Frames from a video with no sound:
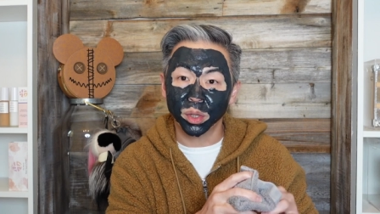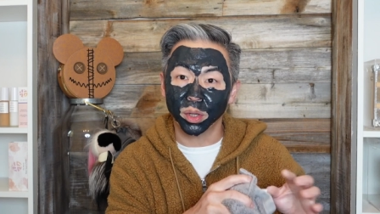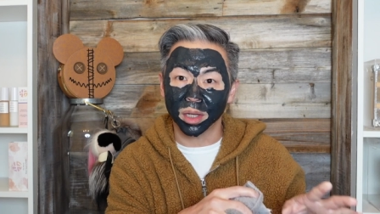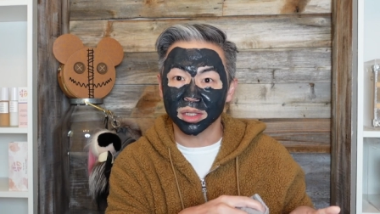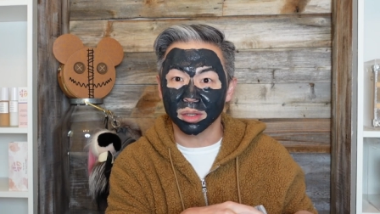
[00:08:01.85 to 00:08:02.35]
so you
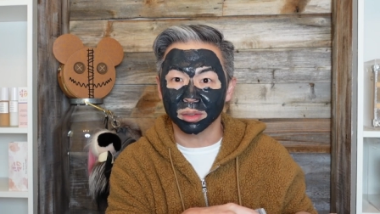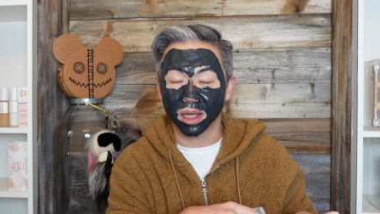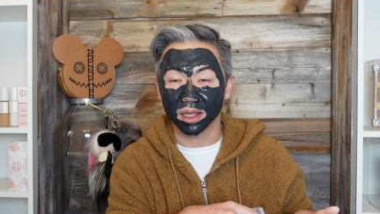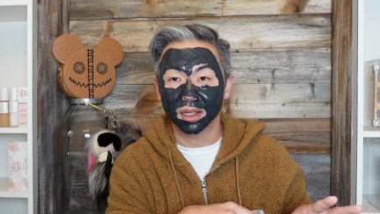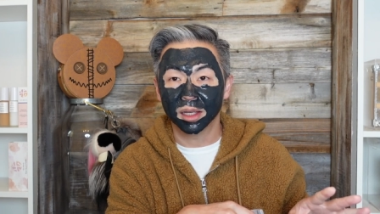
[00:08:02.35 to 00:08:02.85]
guys know
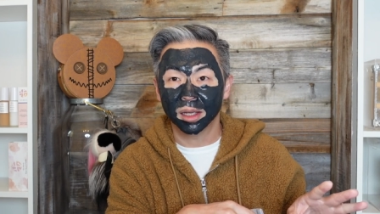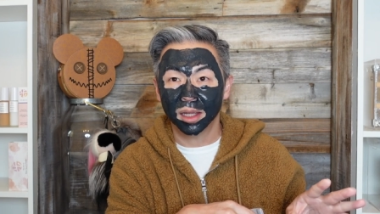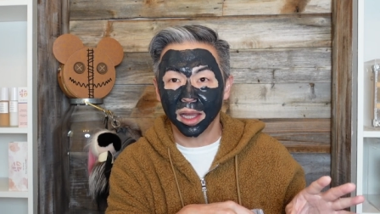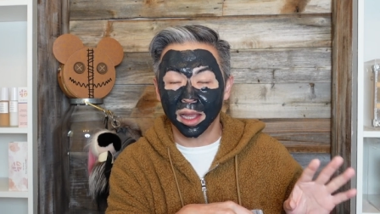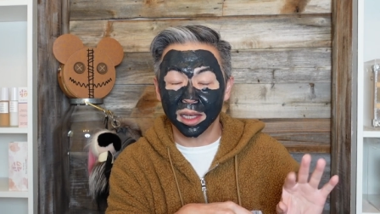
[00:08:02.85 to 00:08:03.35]
that
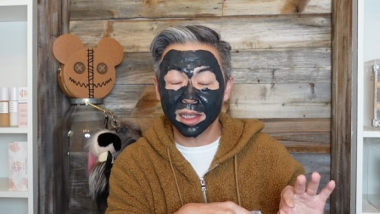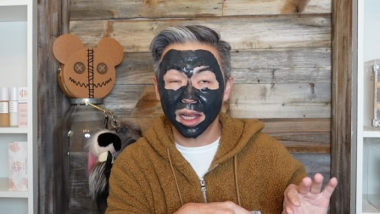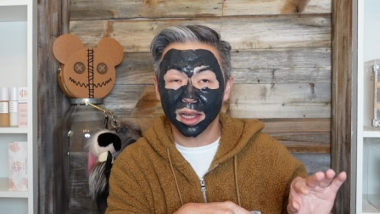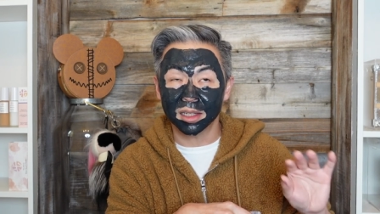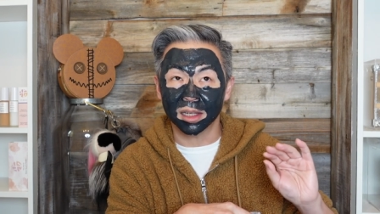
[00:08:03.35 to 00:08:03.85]
any
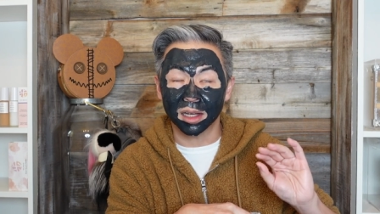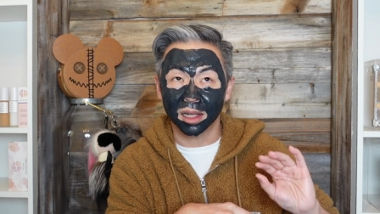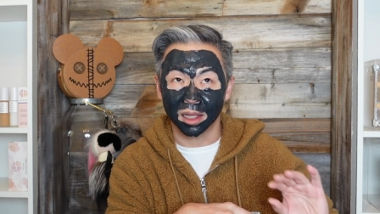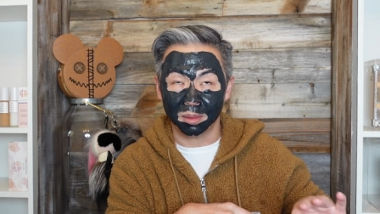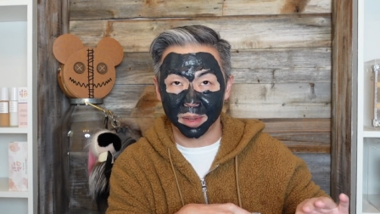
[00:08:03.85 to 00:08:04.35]
type of
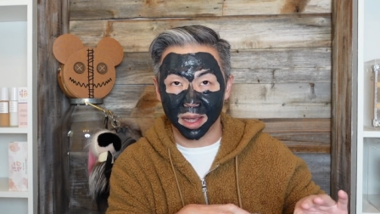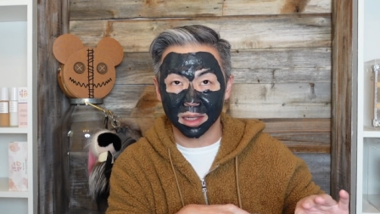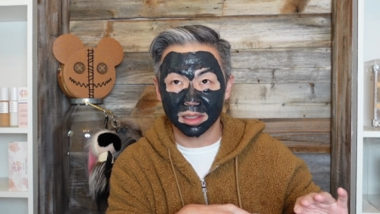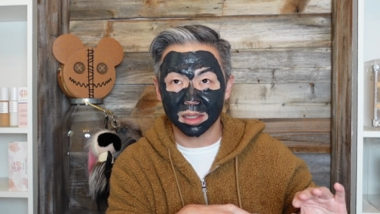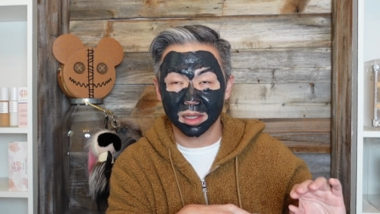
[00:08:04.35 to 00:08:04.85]
clay
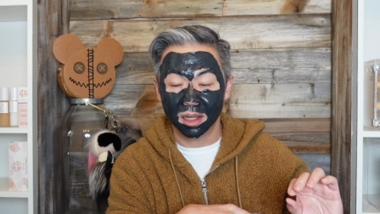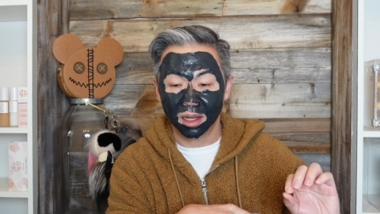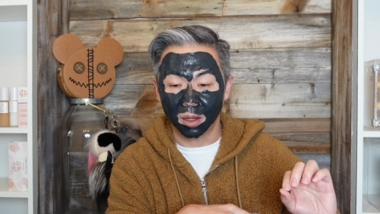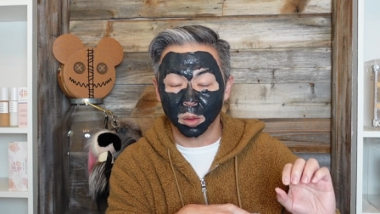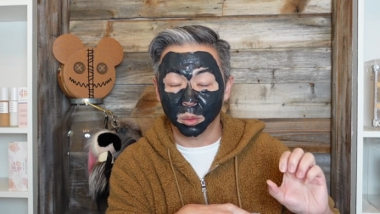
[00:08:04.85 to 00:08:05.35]
mask
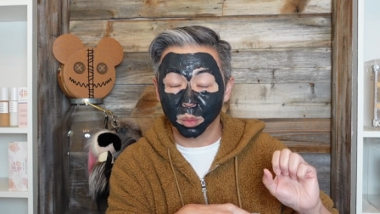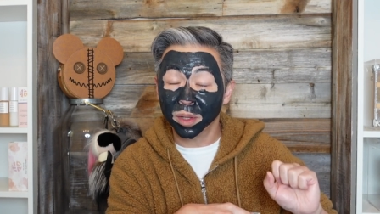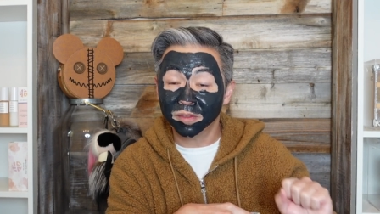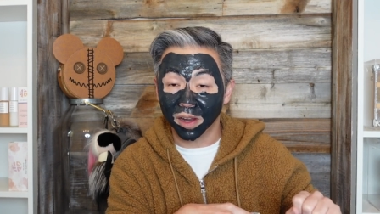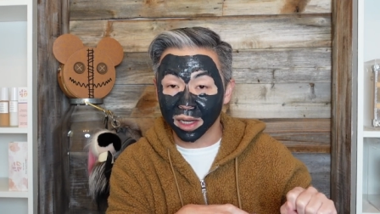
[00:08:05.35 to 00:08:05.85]
or
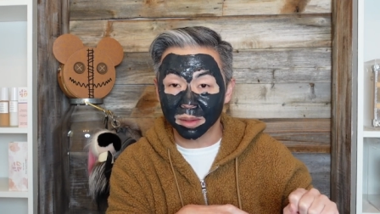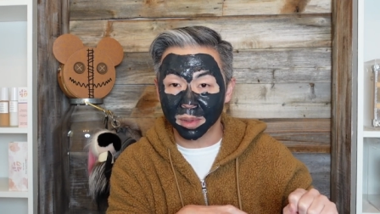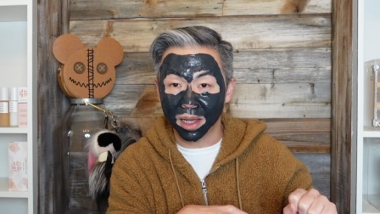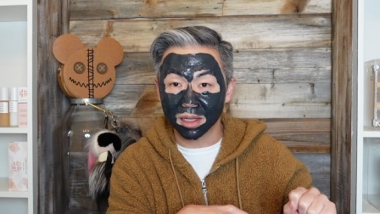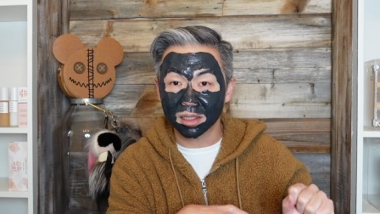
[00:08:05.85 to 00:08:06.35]
refining
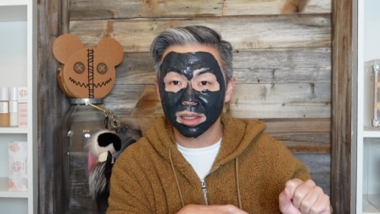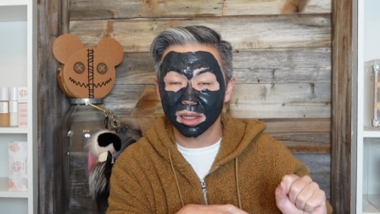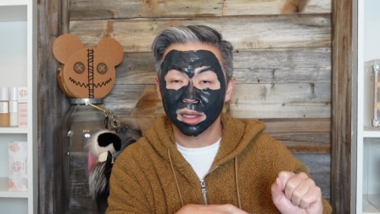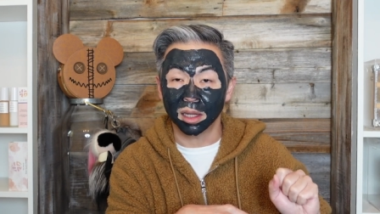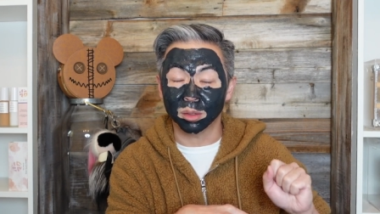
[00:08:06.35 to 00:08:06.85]
mask
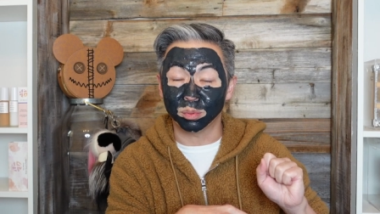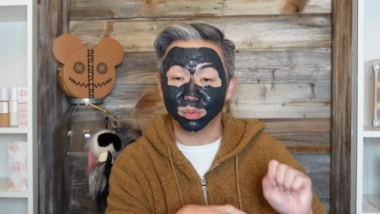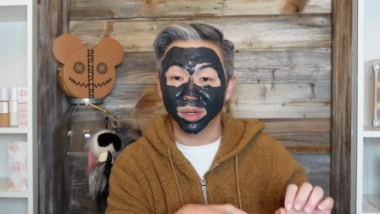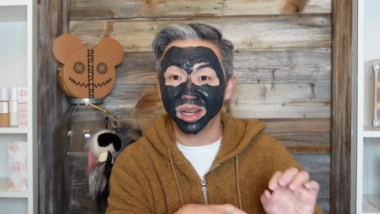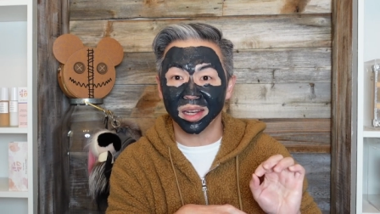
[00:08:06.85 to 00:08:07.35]
is
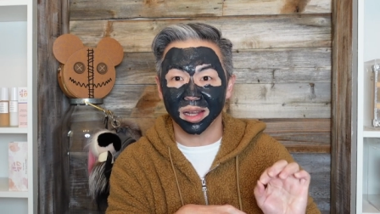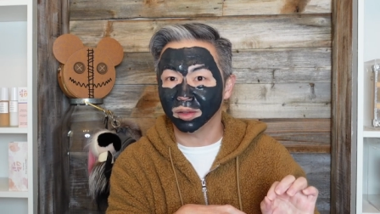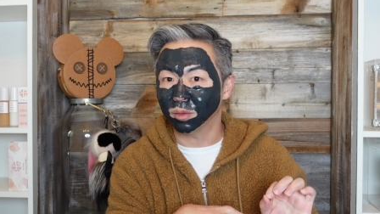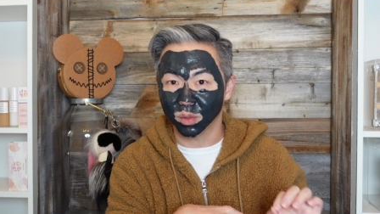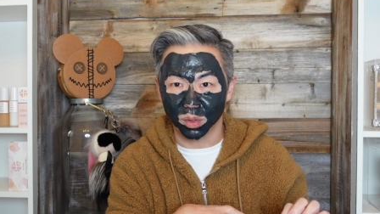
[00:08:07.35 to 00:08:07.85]
really
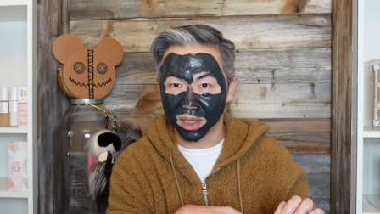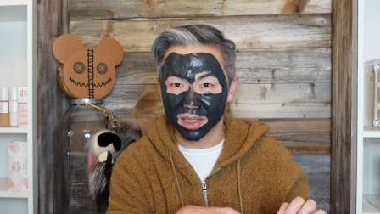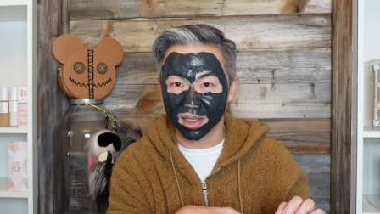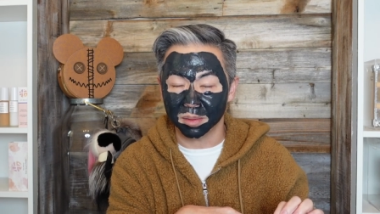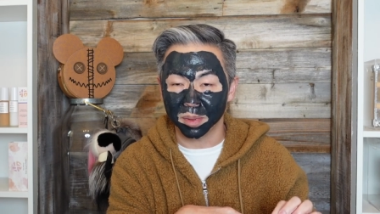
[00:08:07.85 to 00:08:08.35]
not for dry
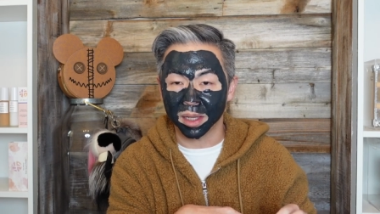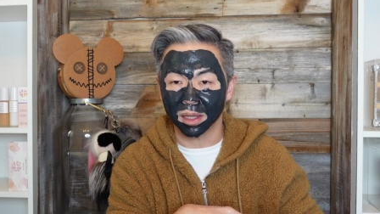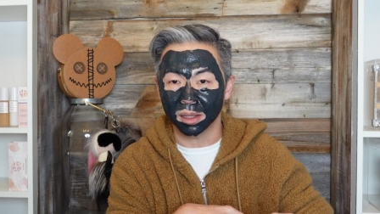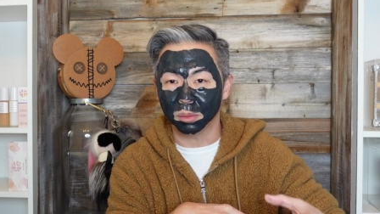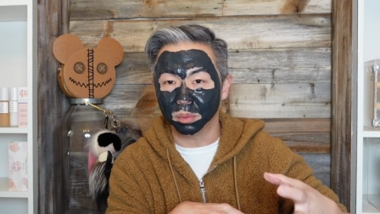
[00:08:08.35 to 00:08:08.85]
skin
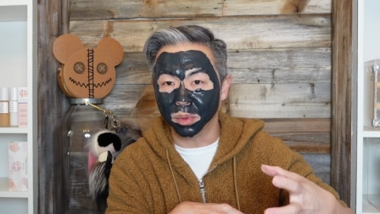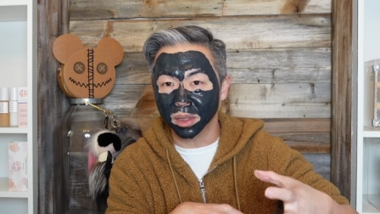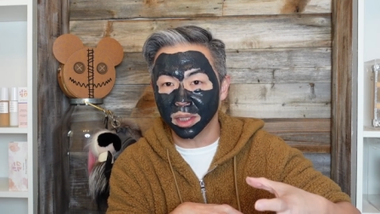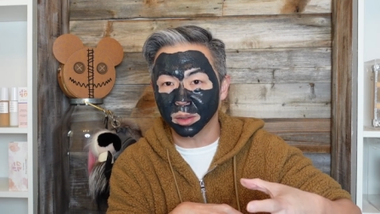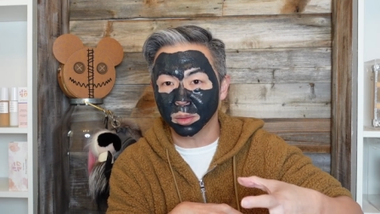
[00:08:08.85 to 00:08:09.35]
because it
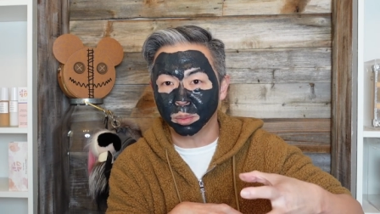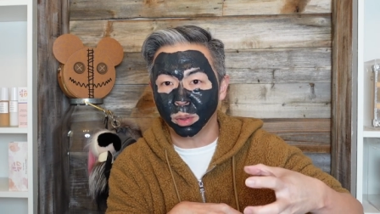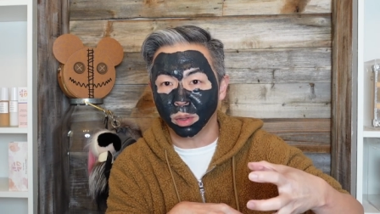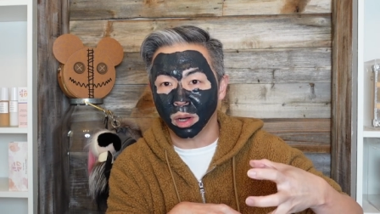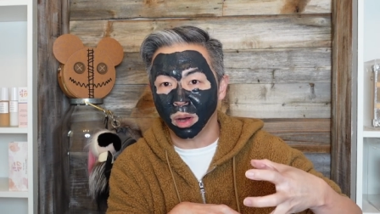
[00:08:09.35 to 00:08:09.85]
really gonna
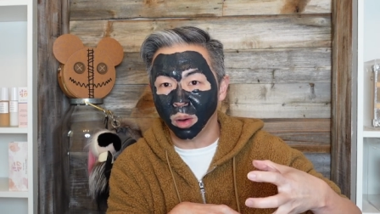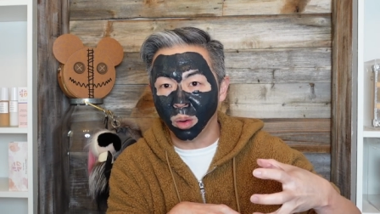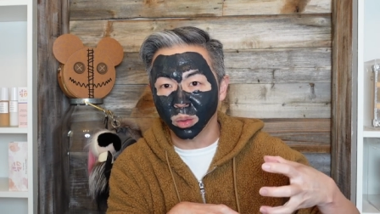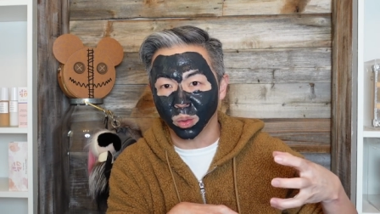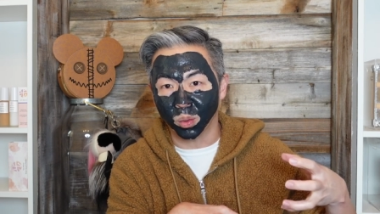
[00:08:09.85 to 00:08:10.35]
pour
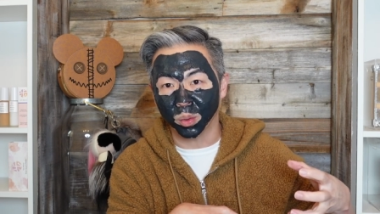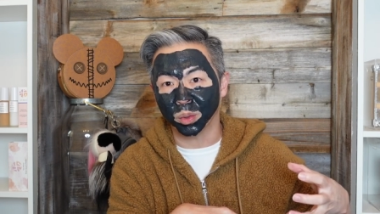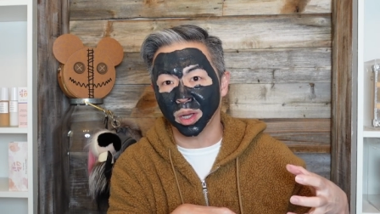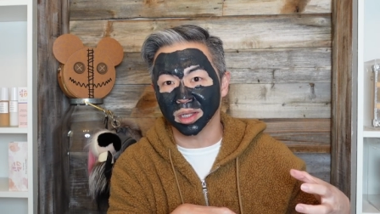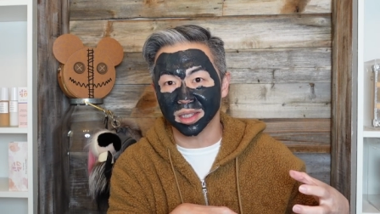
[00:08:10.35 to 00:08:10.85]
all the
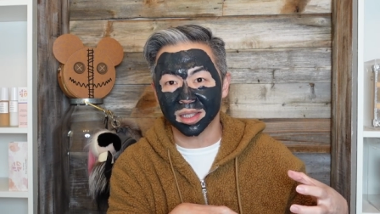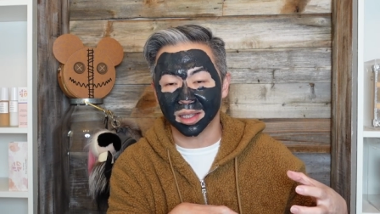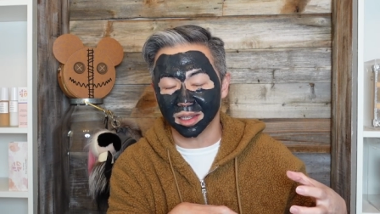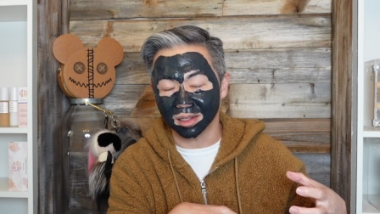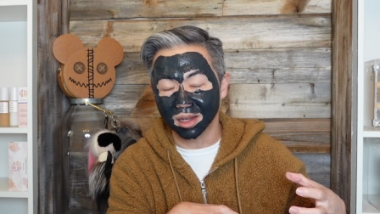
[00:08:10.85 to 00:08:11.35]
oil on the
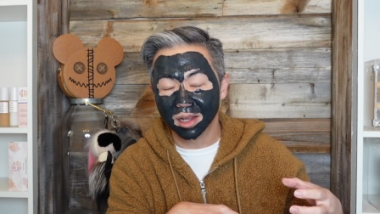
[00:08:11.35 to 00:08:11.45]
skin.